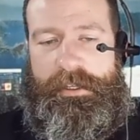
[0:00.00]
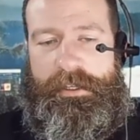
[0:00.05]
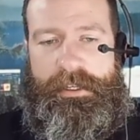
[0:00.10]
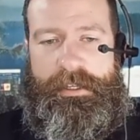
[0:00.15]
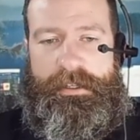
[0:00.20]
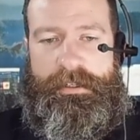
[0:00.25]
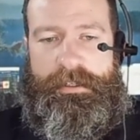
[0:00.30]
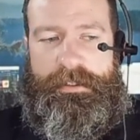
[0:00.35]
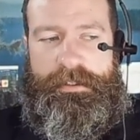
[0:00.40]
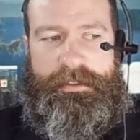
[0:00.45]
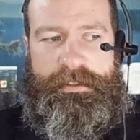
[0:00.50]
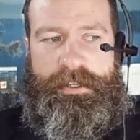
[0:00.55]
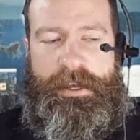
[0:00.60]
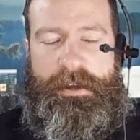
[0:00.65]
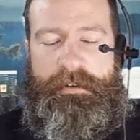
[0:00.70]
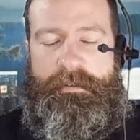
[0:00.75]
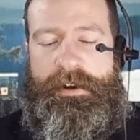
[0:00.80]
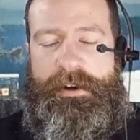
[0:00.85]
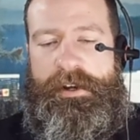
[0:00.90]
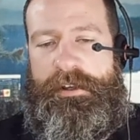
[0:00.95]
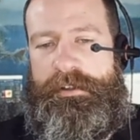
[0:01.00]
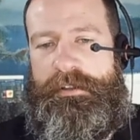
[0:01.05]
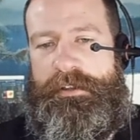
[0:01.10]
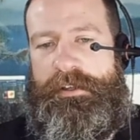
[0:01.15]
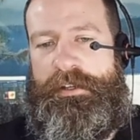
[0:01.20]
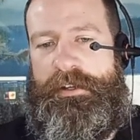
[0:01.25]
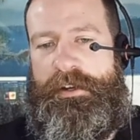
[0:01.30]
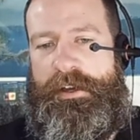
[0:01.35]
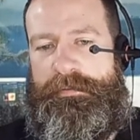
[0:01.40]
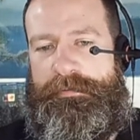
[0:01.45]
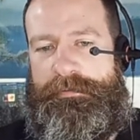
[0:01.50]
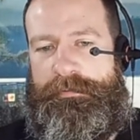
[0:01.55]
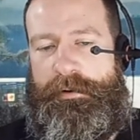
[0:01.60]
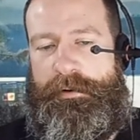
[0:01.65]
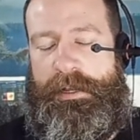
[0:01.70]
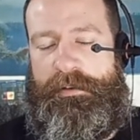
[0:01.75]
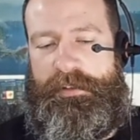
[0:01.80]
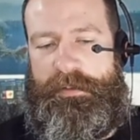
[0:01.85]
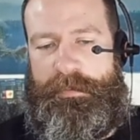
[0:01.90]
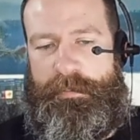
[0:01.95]
And ironically enough,
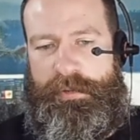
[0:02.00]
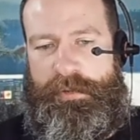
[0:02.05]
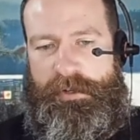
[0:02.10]
when I was